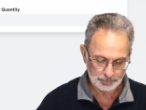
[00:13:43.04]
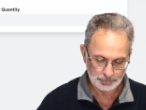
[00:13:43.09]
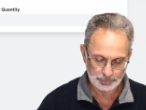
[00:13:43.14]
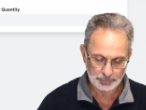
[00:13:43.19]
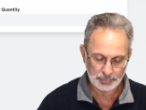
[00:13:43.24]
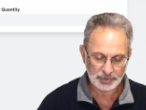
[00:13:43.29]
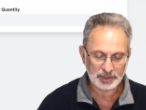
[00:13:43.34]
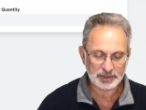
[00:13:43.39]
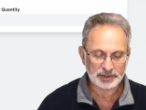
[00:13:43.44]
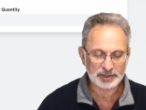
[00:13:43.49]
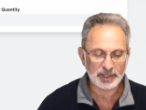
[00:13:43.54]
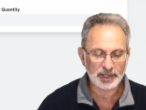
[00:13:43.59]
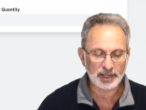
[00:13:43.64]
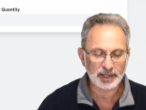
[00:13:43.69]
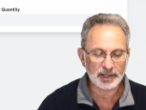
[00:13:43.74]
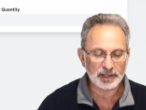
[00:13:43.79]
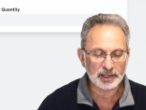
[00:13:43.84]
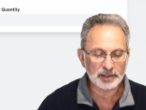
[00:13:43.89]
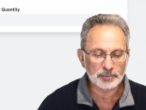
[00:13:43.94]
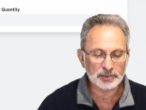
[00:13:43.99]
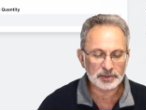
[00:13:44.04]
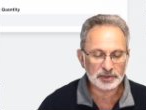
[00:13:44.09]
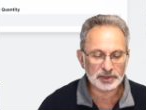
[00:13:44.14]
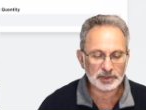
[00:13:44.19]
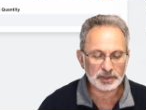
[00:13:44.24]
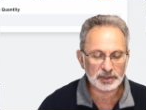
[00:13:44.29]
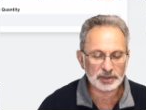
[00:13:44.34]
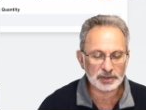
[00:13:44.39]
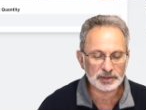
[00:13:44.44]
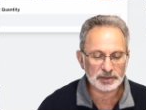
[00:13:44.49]
Pixar
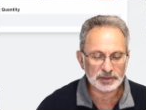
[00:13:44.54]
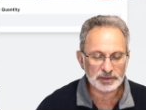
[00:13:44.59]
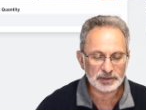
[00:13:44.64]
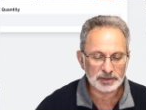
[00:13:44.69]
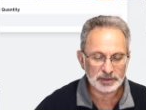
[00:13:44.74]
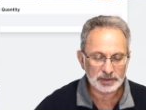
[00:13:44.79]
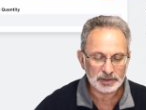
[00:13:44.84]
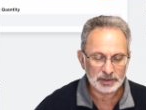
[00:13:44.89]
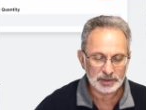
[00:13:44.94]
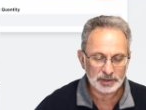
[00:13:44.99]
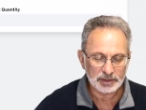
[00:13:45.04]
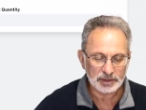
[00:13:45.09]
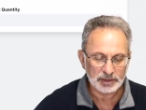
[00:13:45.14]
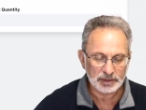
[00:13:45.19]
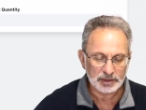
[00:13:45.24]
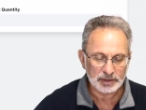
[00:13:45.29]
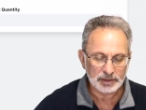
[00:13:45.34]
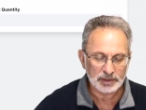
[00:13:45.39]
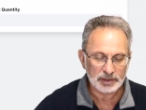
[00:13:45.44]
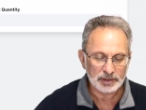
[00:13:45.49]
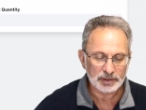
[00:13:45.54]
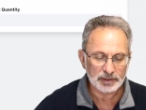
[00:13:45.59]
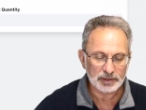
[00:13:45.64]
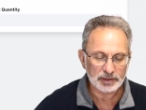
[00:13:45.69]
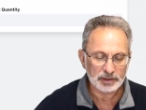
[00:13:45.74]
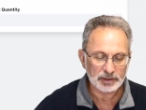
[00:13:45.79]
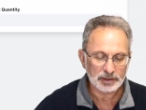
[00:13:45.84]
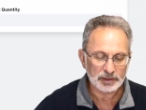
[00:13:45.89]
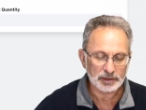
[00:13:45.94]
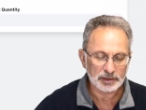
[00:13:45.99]
images.
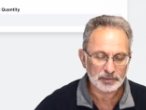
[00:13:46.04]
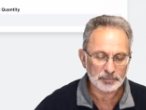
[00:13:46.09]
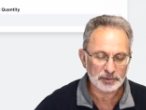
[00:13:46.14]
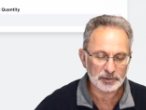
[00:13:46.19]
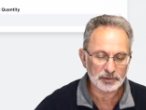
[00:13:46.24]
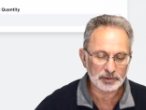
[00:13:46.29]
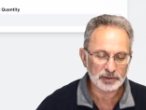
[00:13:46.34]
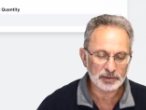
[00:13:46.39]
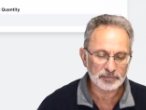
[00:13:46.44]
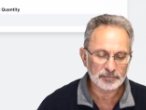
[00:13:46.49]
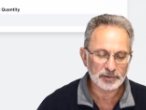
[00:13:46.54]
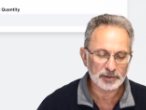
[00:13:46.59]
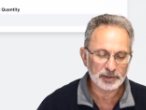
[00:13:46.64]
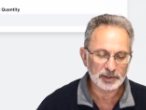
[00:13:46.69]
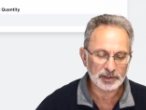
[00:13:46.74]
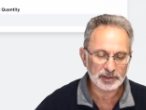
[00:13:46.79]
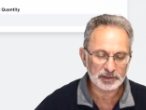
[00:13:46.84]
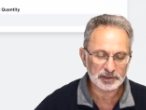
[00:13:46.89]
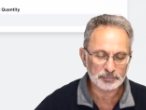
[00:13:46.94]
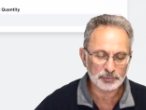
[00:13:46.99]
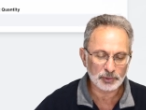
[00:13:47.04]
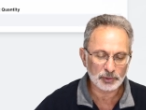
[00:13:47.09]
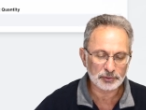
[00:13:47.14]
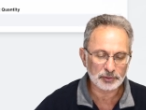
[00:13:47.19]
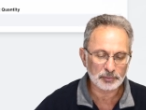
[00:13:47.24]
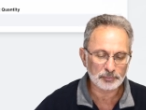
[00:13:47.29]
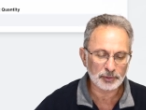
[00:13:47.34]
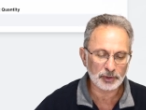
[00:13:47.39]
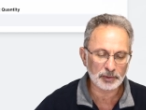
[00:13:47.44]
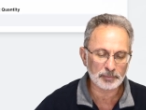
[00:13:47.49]
It'd be good if I spelled
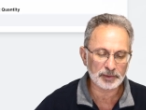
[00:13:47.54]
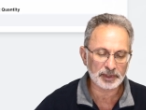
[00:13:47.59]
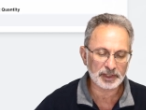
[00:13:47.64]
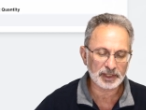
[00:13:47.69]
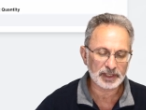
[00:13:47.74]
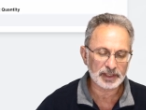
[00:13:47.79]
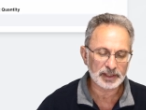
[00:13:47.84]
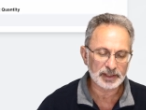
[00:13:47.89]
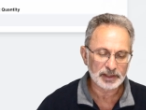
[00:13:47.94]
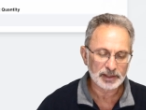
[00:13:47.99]
it properly.